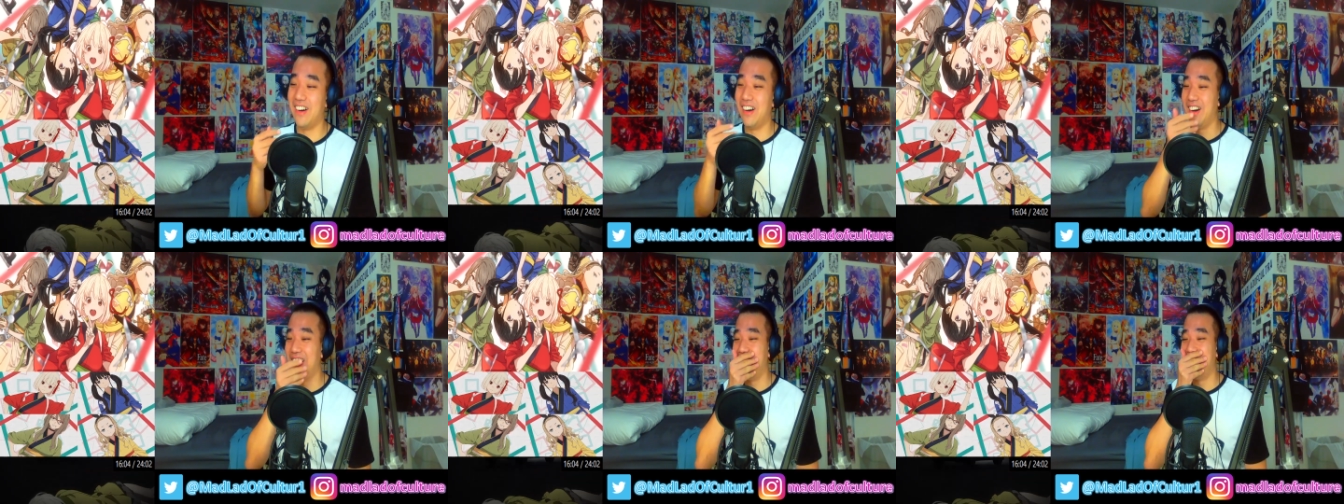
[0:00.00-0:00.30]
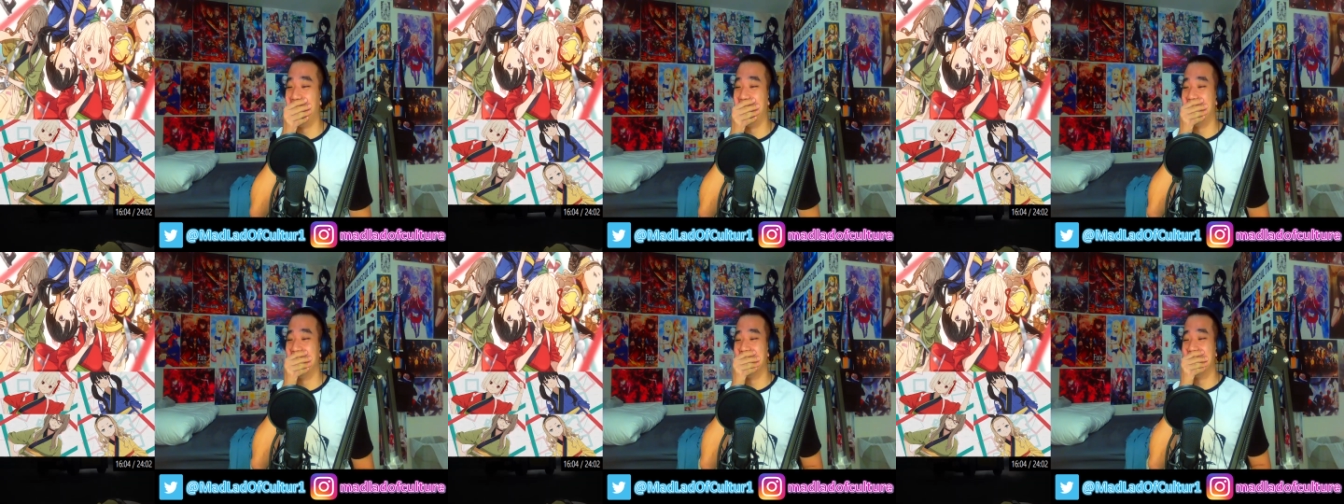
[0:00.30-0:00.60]

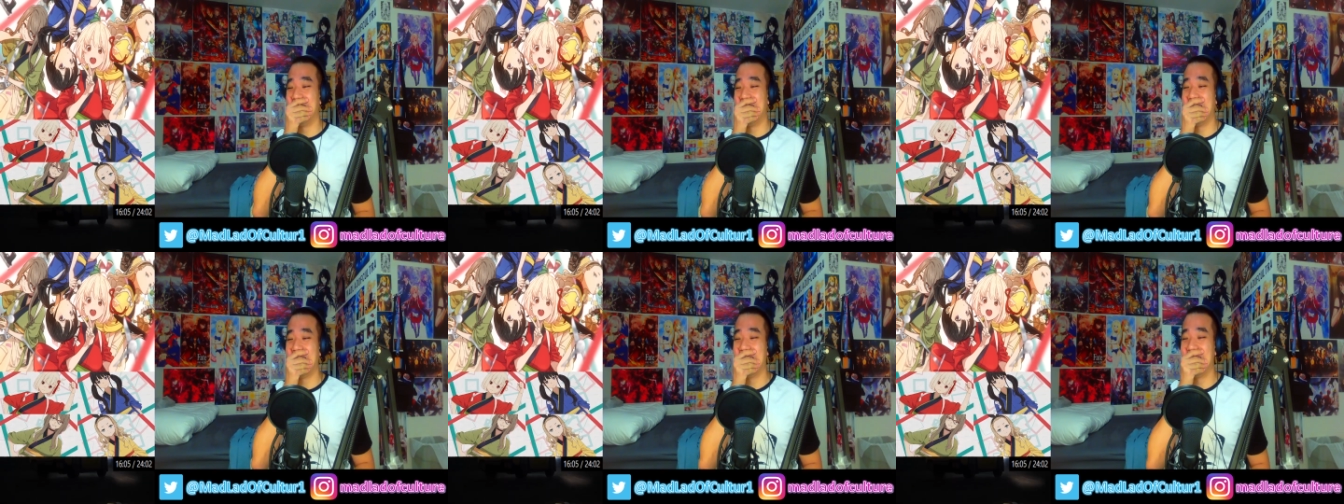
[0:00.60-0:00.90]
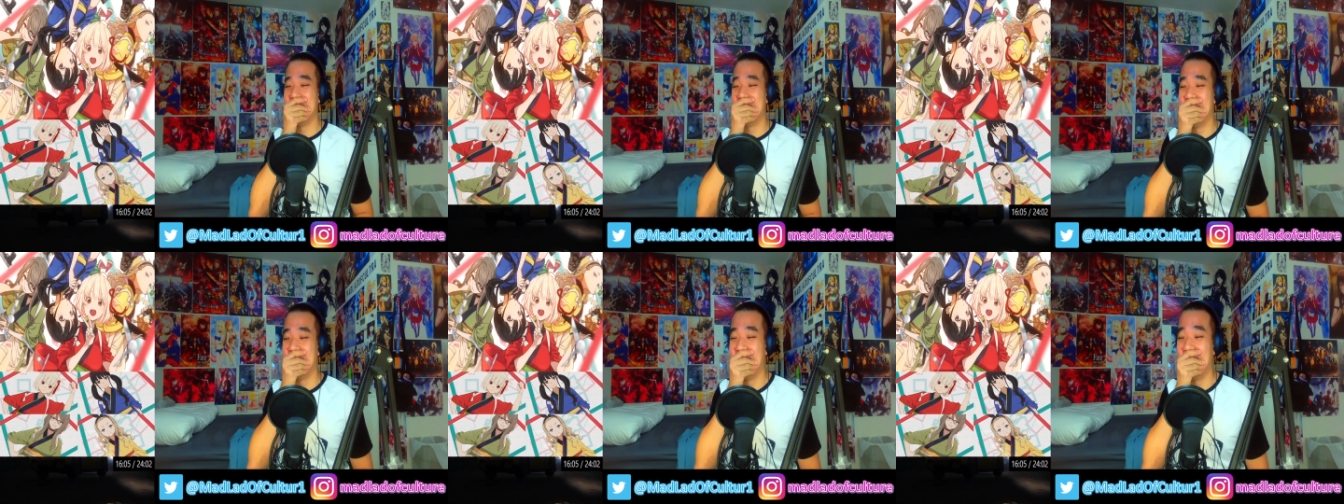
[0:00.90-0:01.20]
Oh
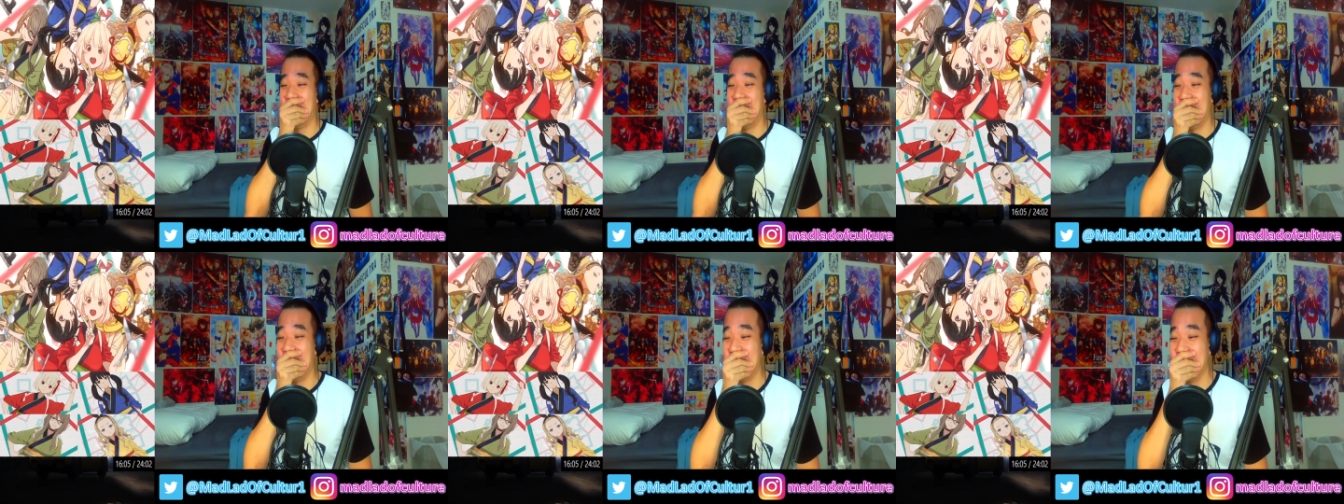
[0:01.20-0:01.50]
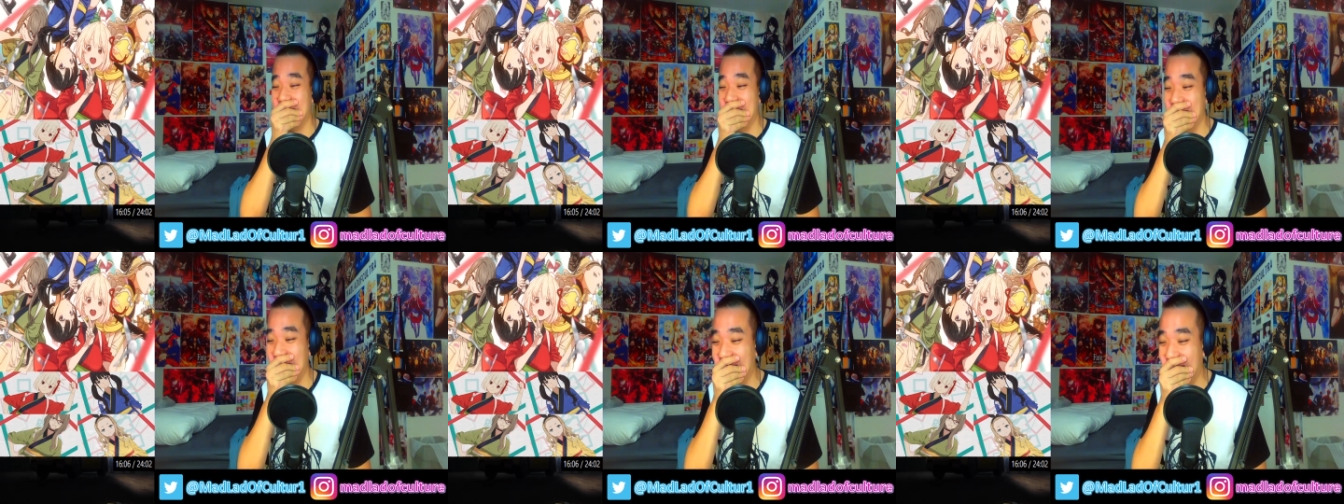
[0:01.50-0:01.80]
my
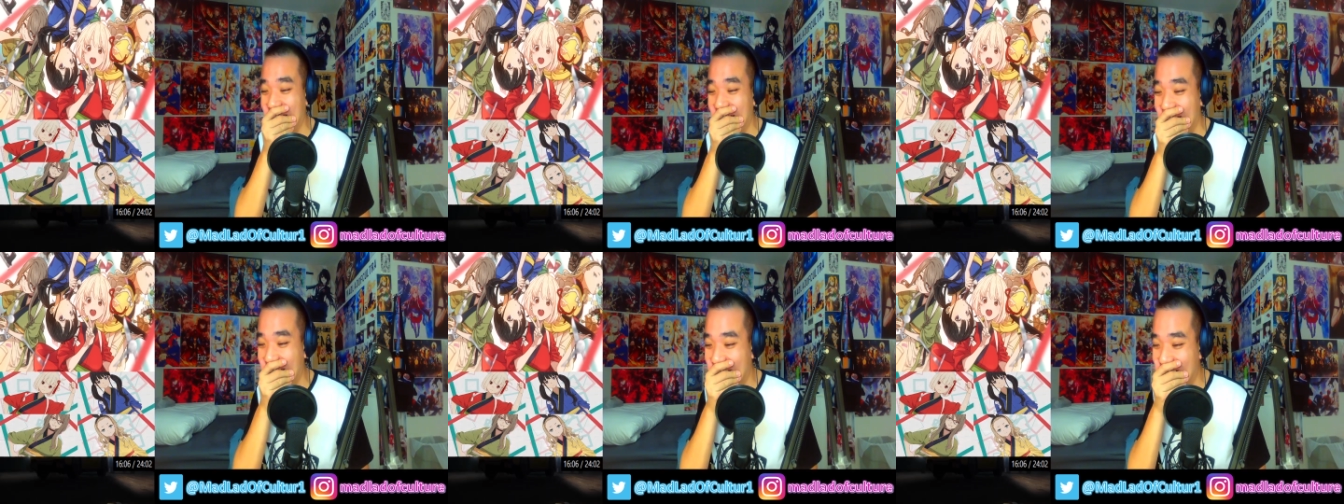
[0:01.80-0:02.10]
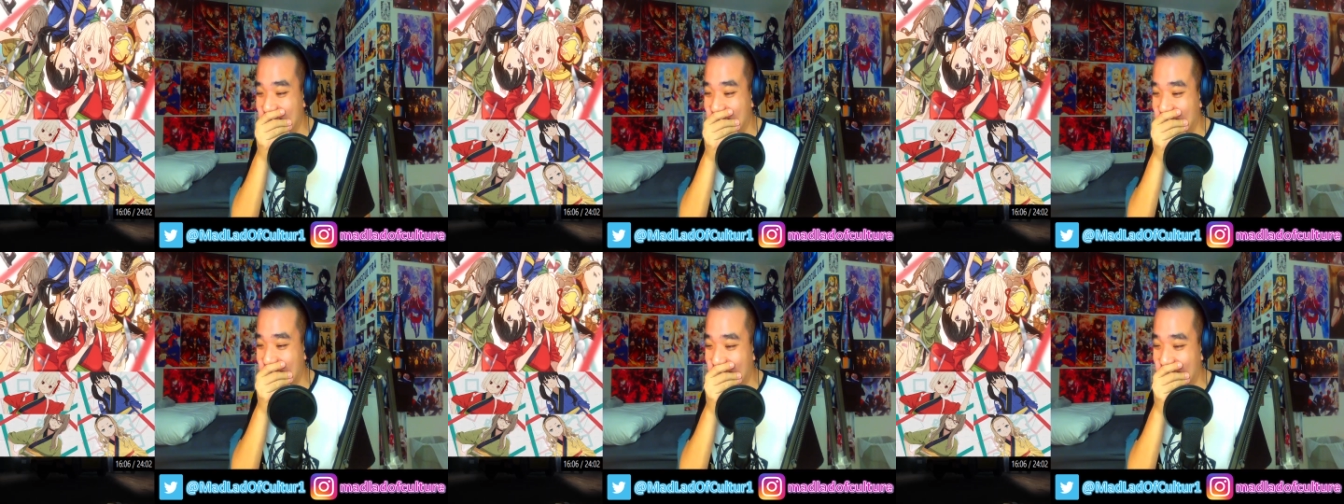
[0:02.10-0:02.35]
god, yo,